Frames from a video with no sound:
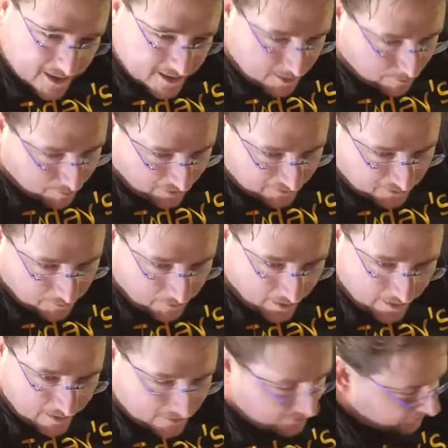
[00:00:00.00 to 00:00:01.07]
You press the
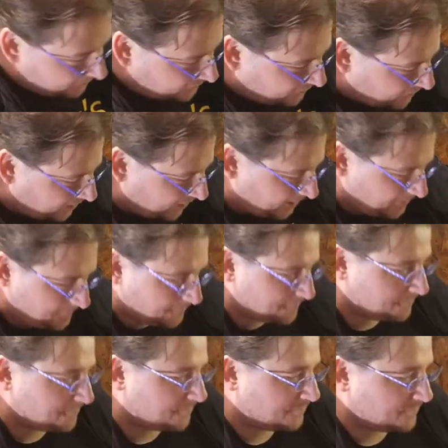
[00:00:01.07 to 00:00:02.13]
button, it turns green,
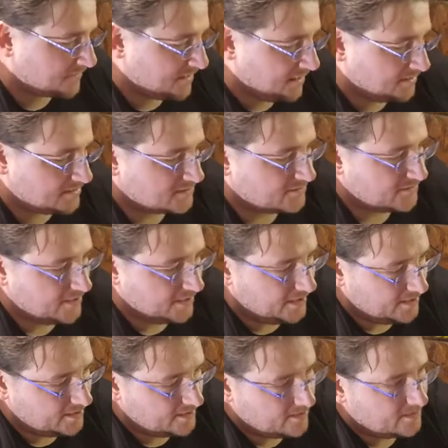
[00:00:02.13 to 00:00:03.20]
and the
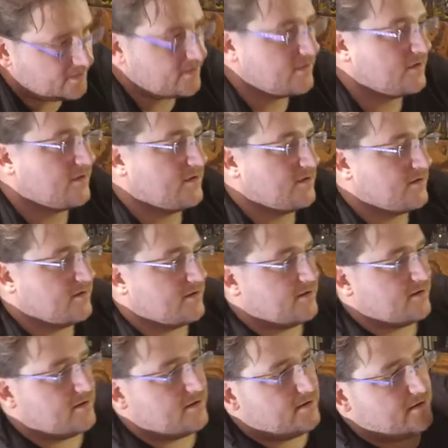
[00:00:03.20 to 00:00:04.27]
screen
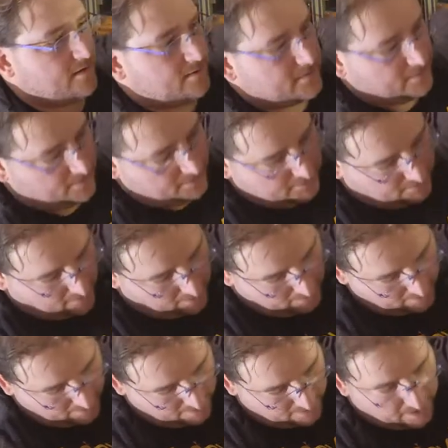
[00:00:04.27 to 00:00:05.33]
turns on.
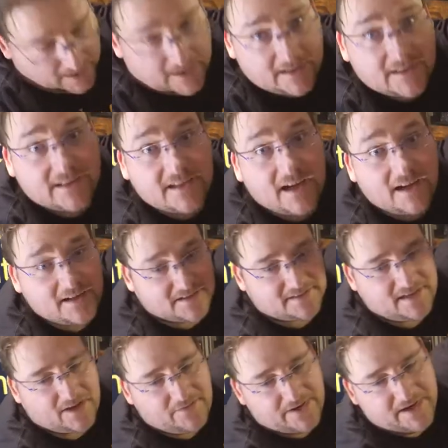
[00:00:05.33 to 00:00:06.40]
And it does
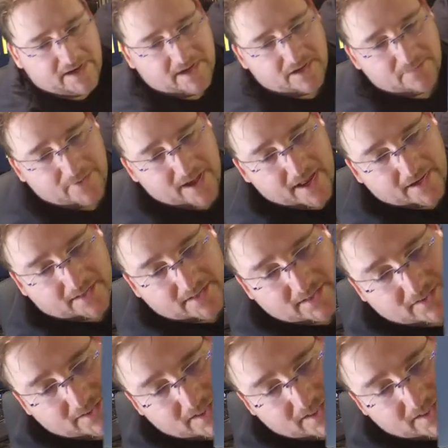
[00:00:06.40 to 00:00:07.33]
have a heated bed, a little